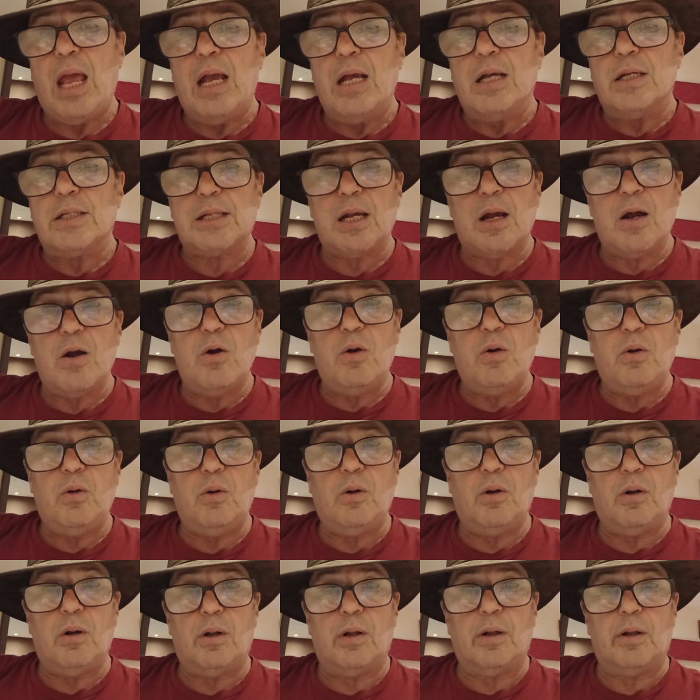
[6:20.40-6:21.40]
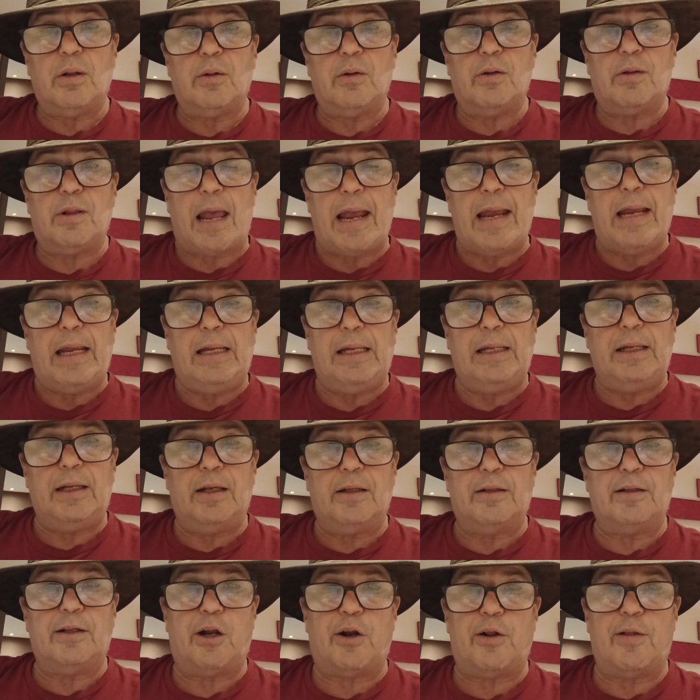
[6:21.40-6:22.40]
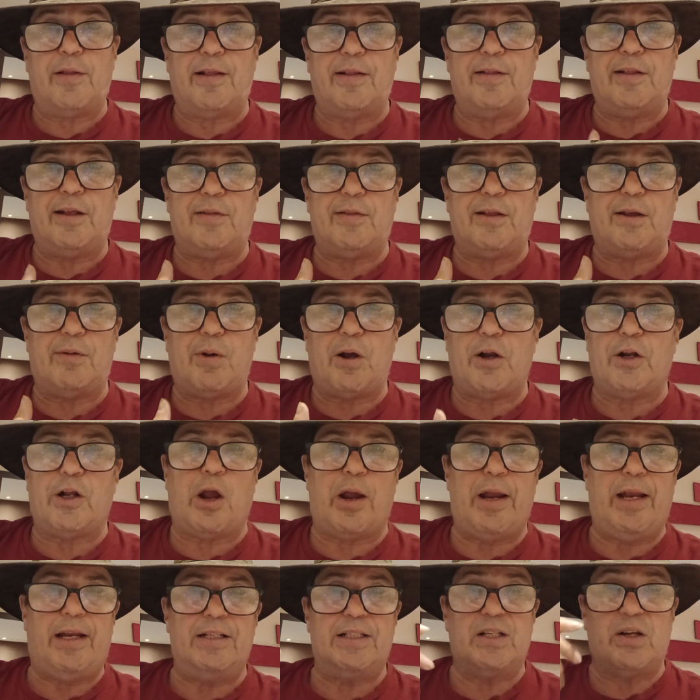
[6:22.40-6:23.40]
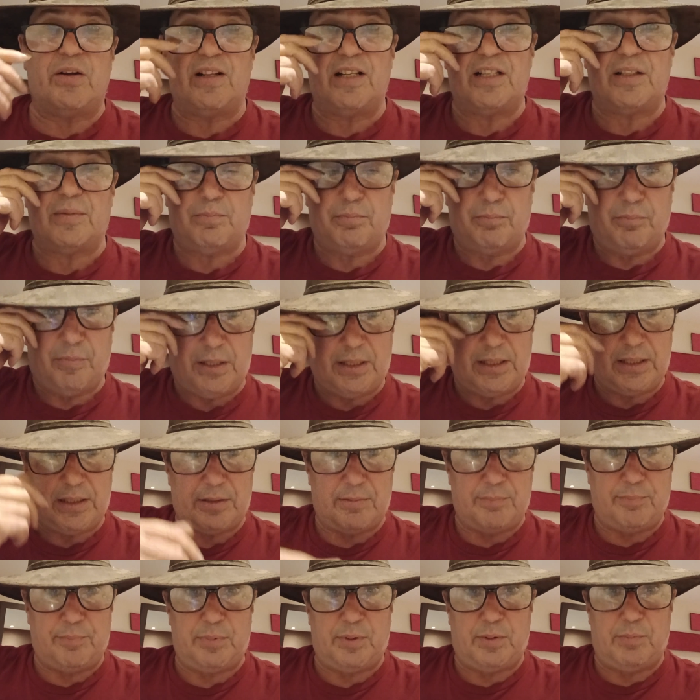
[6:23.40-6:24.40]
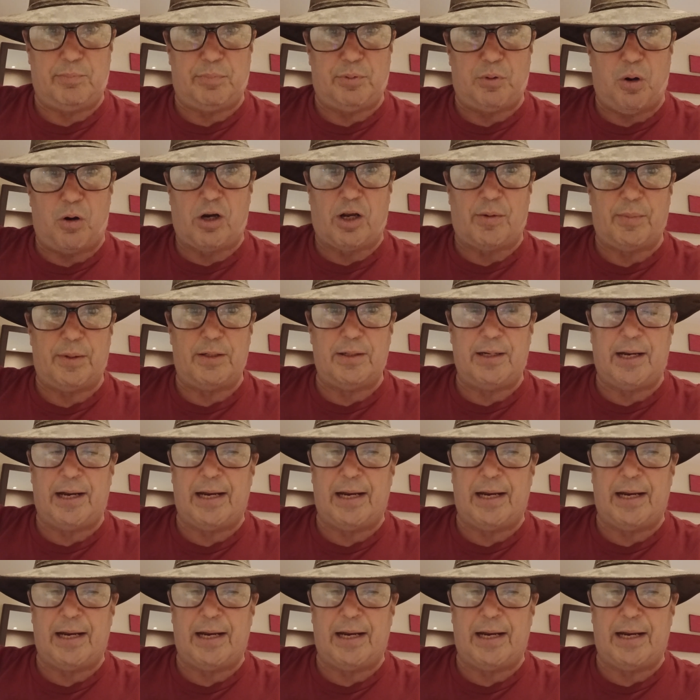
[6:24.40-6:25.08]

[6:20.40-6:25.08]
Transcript: So they're going to go ahead and sign this document,